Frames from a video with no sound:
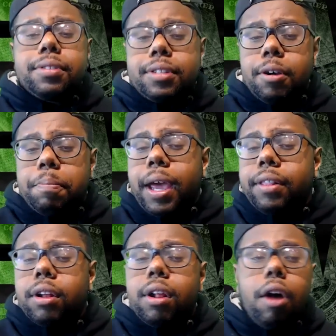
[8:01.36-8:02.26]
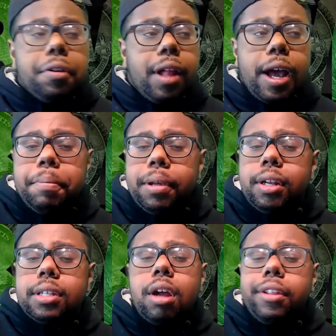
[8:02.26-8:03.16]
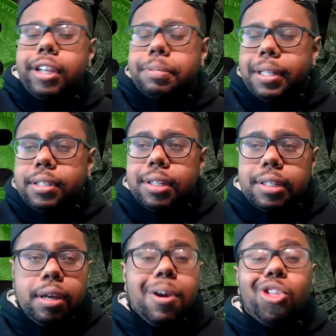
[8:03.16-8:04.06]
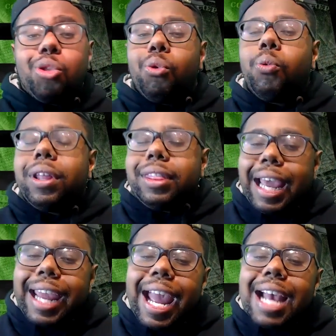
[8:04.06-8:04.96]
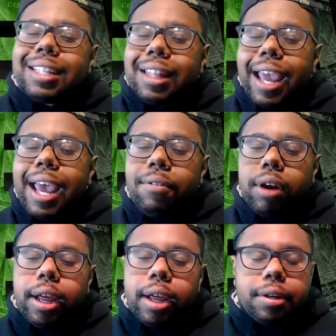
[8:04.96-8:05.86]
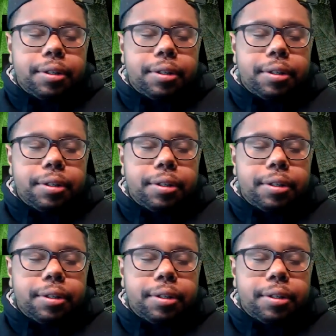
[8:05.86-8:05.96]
still pay all their liabilities and all the expenses with that cash that they have on hand.